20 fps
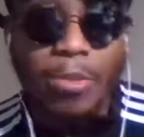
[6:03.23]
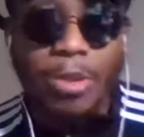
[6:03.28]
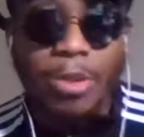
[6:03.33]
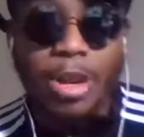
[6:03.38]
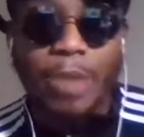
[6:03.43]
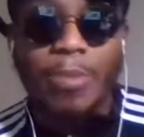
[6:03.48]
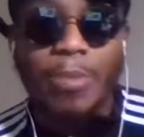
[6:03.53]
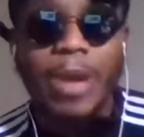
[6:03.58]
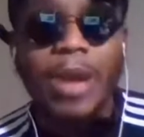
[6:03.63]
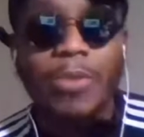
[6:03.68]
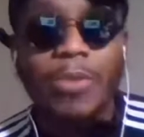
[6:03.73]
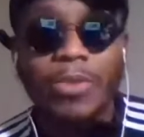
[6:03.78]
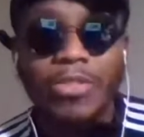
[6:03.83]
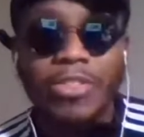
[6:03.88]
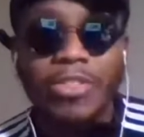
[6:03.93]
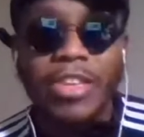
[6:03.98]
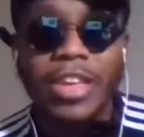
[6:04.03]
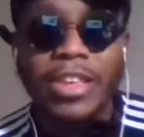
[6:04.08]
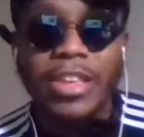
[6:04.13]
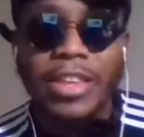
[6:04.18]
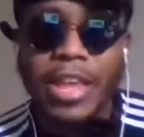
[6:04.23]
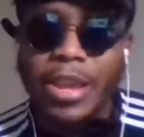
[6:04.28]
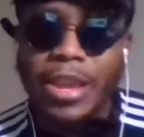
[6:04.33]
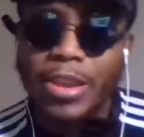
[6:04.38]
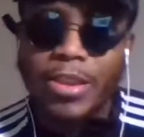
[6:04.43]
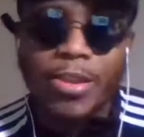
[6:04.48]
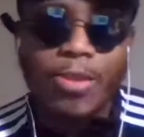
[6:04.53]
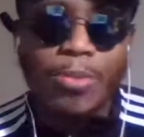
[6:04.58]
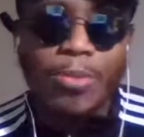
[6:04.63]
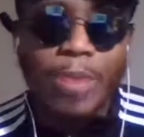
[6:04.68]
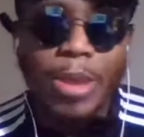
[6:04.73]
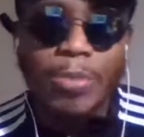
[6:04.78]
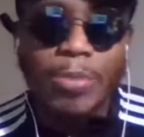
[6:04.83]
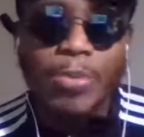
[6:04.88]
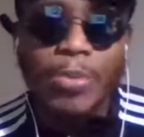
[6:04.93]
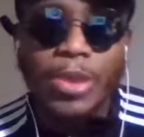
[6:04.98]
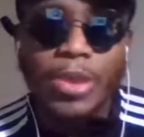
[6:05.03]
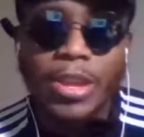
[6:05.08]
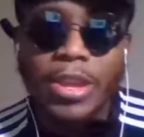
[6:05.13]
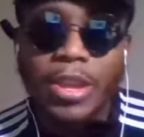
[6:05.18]
up, I would say, like, yo,
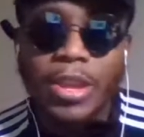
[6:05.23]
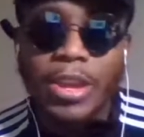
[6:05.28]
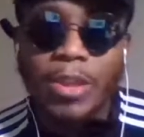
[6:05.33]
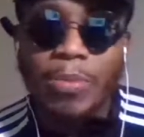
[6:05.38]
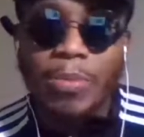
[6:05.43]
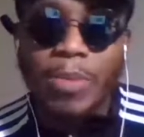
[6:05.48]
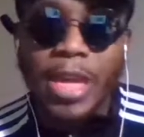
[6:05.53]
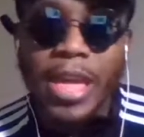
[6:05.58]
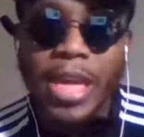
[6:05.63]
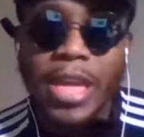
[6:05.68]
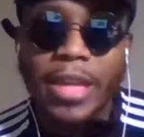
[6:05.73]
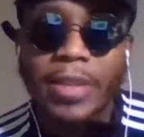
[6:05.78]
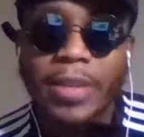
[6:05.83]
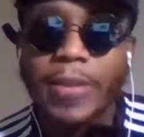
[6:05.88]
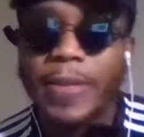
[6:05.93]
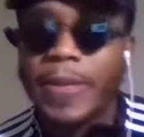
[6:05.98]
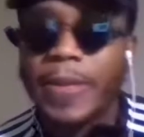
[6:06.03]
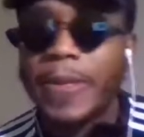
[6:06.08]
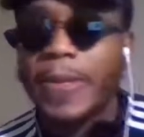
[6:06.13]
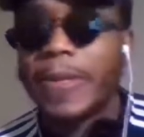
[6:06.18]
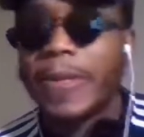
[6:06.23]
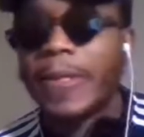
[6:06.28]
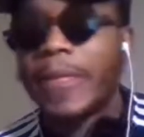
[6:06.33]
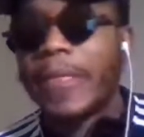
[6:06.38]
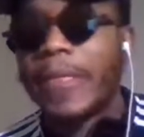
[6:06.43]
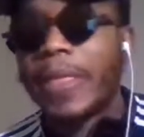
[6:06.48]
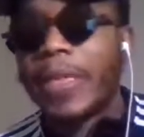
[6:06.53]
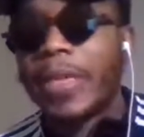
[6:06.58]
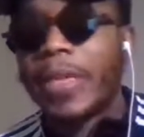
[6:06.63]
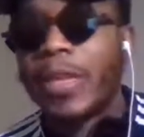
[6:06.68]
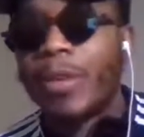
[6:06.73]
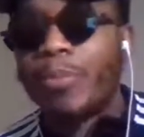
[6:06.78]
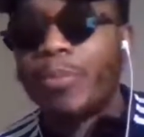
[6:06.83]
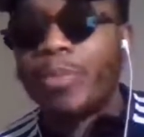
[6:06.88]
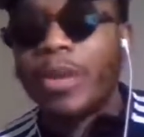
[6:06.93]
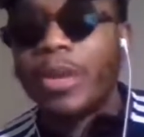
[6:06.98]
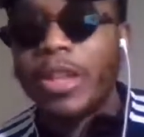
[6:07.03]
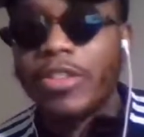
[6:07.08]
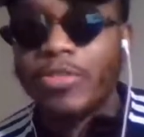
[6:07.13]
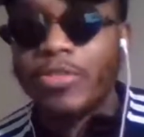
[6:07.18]
maybe we could get it back.
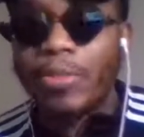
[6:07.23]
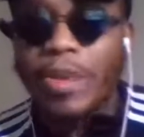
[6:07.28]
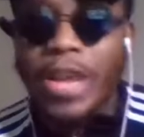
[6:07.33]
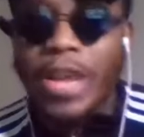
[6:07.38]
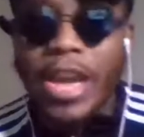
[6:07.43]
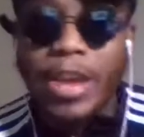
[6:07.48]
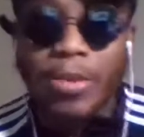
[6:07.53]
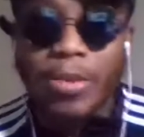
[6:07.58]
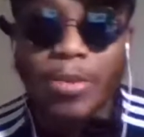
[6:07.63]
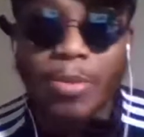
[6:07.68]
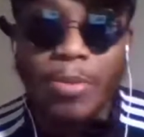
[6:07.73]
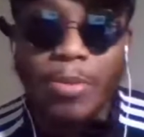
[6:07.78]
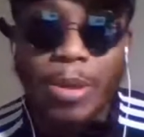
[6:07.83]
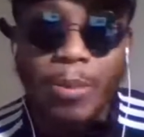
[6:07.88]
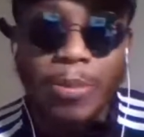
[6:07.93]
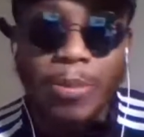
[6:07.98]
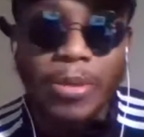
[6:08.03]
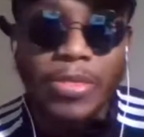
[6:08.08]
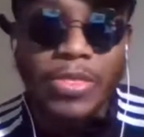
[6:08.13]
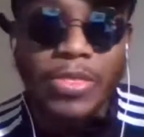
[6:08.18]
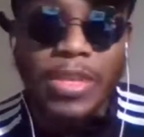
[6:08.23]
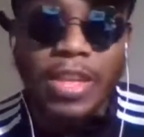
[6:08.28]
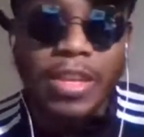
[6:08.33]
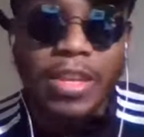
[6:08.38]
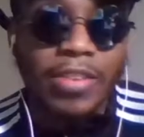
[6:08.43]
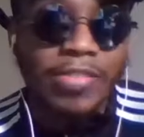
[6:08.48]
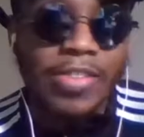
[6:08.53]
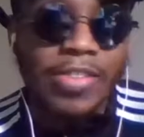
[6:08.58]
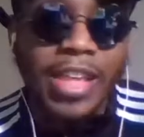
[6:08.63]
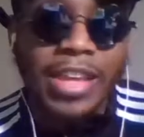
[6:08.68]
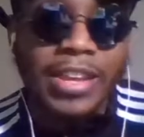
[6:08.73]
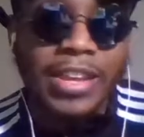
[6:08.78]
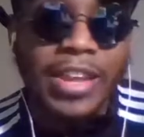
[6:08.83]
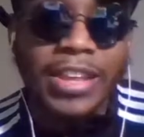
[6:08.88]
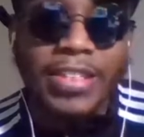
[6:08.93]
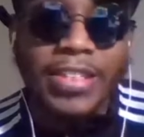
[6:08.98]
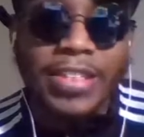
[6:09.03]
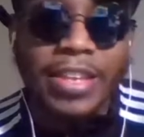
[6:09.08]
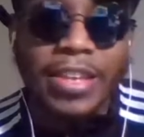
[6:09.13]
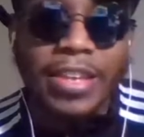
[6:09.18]
Plus, we got to remember, it's not
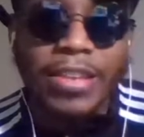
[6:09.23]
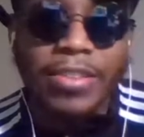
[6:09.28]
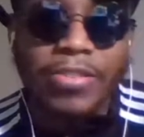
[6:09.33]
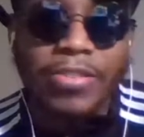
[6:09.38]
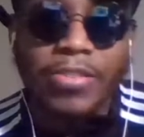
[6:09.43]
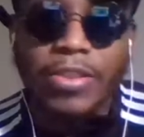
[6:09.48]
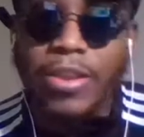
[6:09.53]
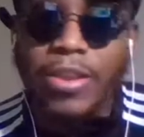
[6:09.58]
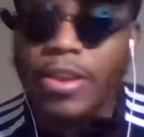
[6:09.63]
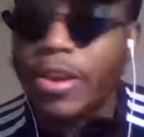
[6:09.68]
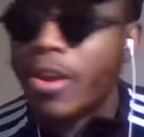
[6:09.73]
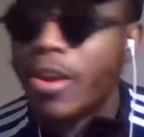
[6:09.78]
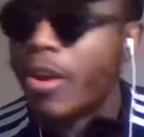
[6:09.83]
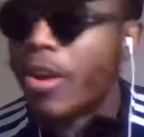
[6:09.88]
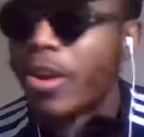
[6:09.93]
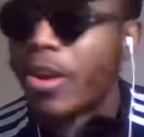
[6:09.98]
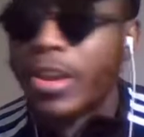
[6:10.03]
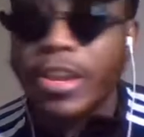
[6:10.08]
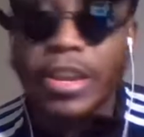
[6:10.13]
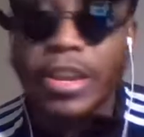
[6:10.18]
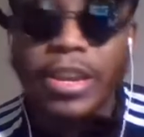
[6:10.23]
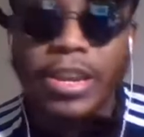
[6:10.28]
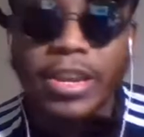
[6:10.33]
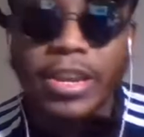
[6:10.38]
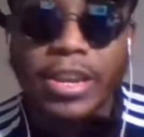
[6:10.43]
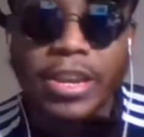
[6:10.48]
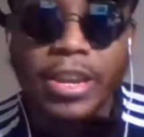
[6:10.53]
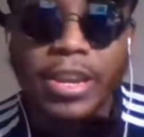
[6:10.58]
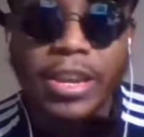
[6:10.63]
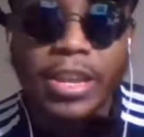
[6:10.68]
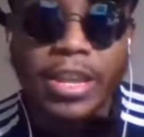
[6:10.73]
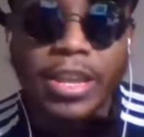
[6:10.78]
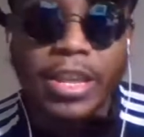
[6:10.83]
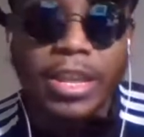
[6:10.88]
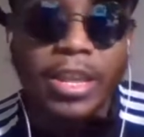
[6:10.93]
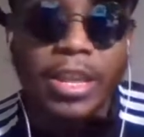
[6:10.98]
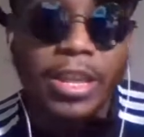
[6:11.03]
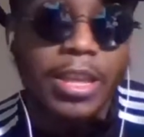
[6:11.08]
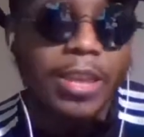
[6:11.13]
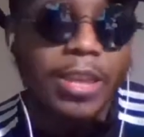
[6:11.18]
like things are getting
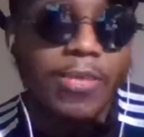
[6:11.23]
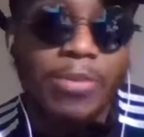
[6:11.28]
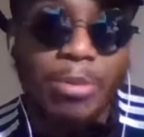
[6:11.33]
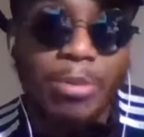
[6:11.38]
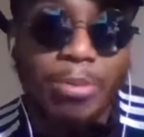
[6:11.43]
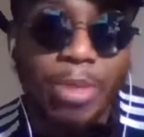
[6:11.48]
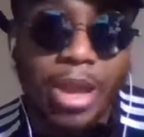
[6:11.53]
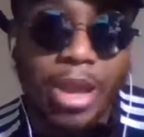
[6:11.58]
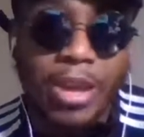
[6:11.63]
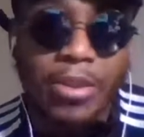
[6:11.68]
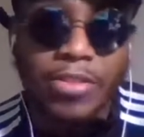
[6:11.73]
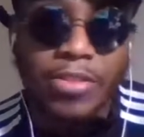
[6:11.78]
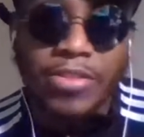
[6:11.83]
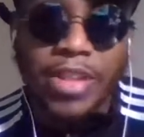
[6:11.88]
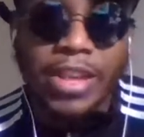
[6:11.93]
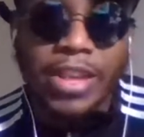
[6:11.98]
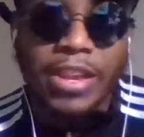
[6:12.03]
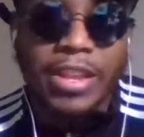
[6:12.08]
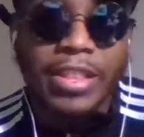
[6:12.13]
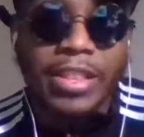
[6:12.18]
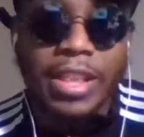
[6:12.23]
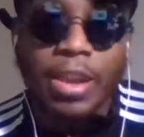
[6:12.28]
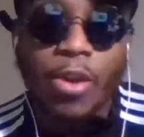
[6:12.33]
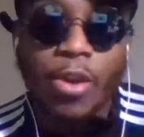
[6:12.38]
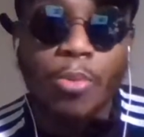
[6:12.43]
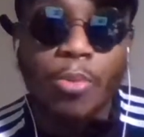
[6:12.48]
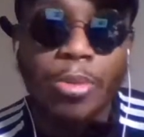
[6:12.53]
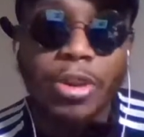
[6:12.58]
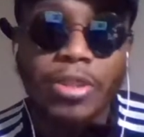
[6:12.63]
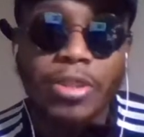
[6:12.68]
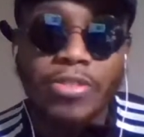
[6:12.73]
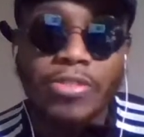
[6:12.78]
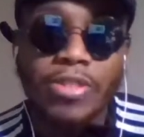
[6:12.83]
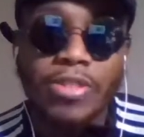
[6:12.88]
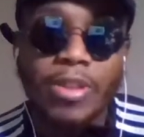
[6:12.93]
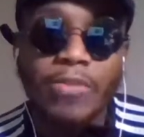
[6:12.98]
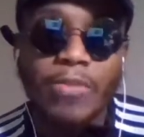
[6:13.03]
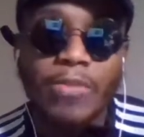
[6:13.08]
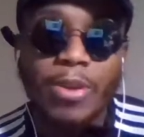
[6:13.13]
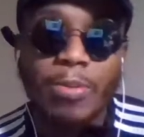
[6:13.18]
even better. It's not like they opening
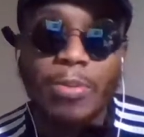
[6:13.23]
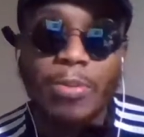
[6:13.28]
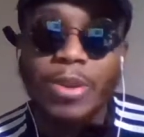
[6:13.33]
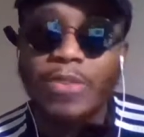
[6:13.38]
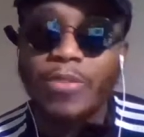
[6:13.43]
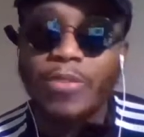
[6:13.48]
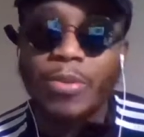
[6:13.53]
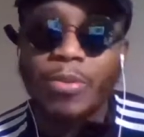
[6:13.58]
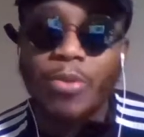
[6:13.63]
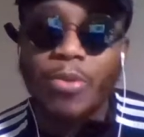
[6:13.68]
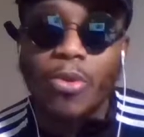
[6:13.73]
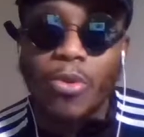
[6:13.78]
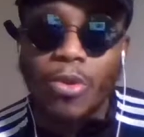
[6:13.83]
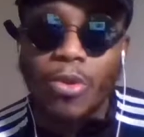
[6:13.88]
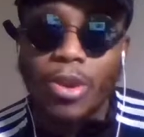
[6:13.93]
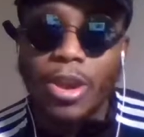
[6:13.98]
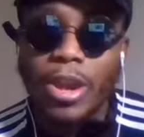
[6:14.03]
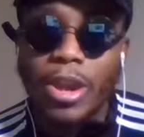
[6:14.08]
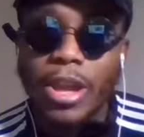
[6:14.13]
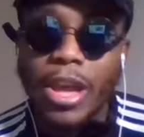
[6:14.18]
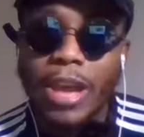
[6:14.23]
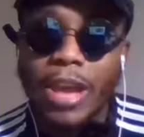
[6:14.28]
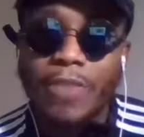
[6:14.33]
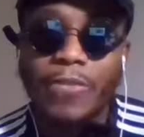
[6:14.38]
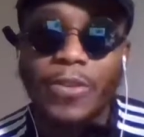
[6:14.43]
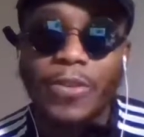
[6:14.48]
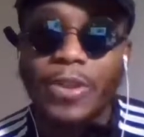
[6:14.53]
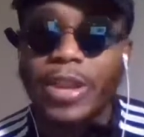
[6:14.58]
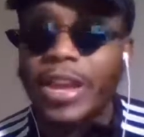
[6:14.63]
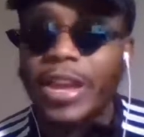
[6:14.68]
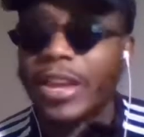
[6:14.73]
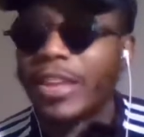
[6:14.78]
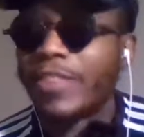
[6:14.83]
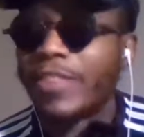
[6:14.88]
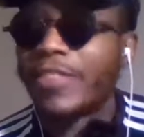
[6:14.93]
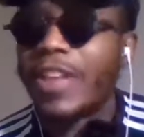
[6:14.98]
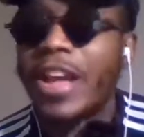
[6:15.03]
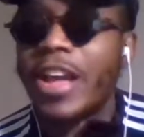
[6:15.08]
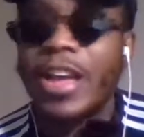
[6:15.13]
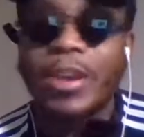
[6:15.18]
stuff up even more. I feel like
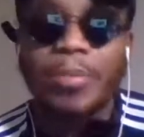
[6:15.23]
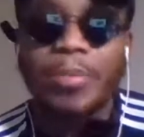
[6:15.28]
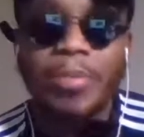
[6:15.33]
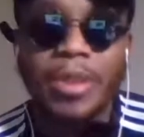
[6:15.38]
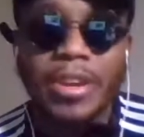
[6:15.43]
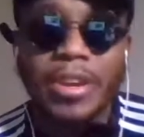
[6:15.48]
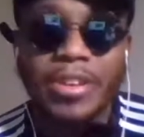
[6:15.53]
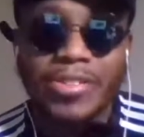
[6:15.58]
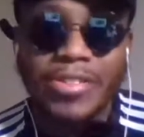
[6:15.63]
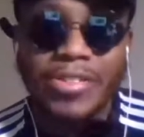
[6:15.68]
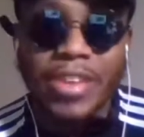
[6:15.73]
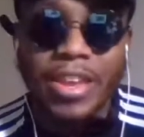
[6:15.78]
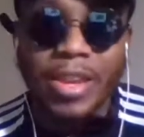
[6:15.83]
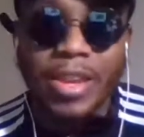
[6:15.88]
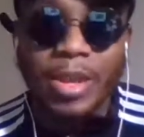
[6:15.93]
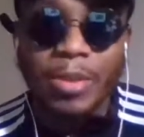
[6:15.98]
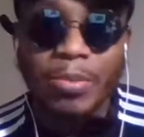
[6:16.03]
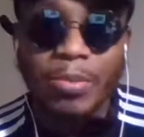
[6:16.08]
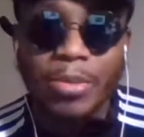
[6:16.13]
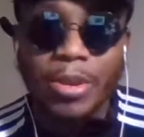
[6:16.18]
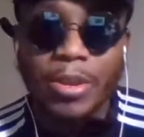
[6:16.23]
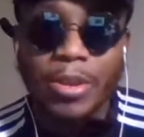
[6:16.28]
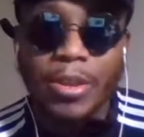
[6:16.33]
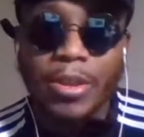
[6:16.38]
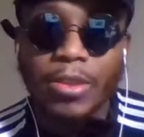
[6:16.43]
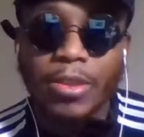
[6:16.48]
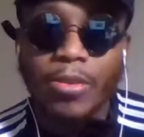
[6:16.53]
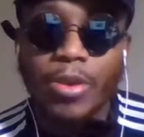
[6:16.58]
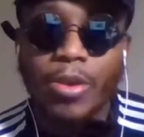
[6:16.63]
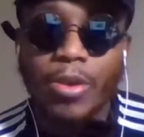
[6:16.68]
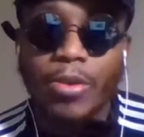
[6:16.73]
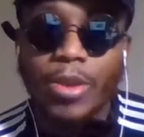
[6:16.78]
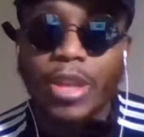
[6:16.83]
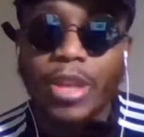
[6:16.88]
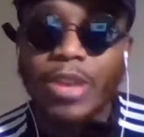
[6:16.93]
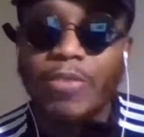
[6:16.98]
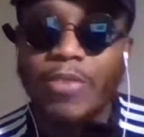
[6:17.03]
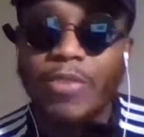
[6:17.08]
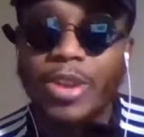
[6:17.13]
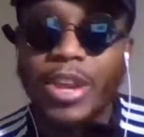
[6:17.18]
it's kind of been the same, you know,
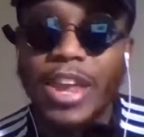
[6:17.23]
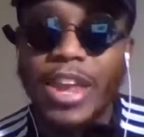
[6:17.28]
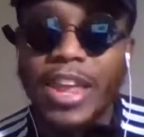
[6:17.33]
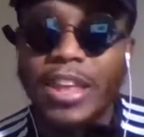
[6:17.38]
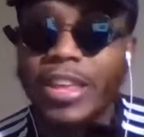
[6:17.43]
even